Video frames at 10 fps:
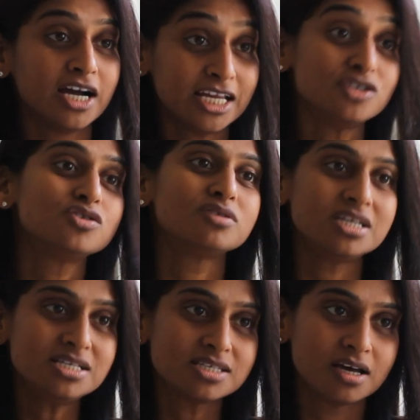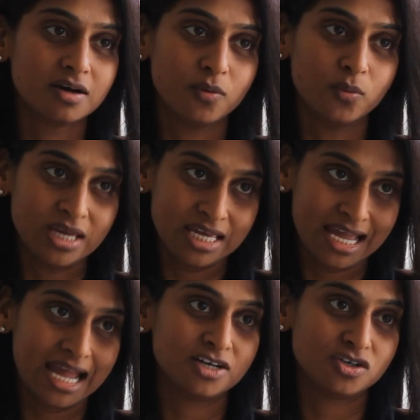injuries we
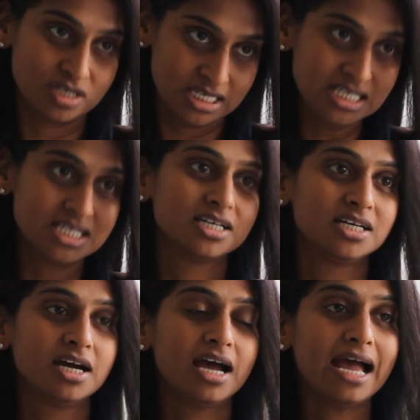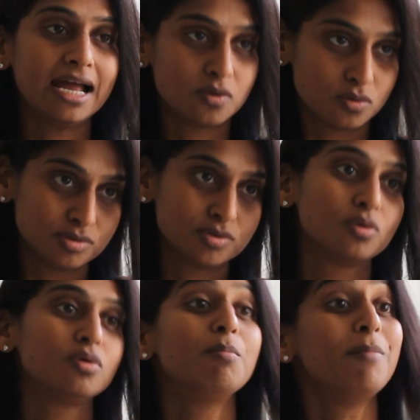can treat and
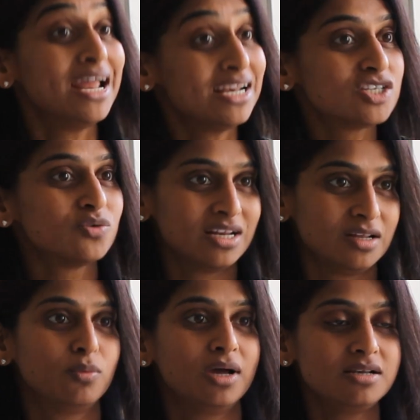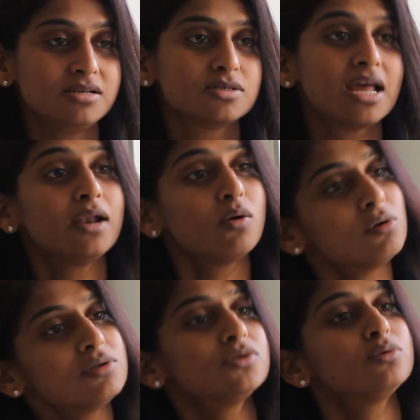also manage very well, and
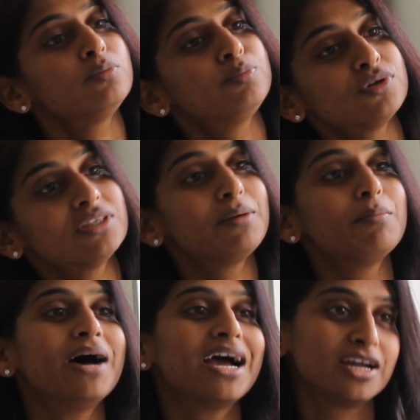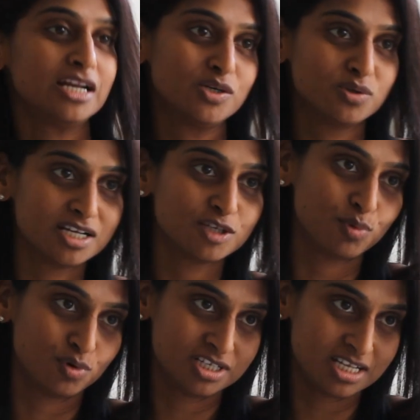also put them back into their
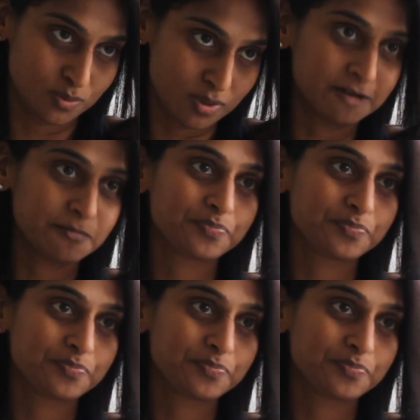sports as well.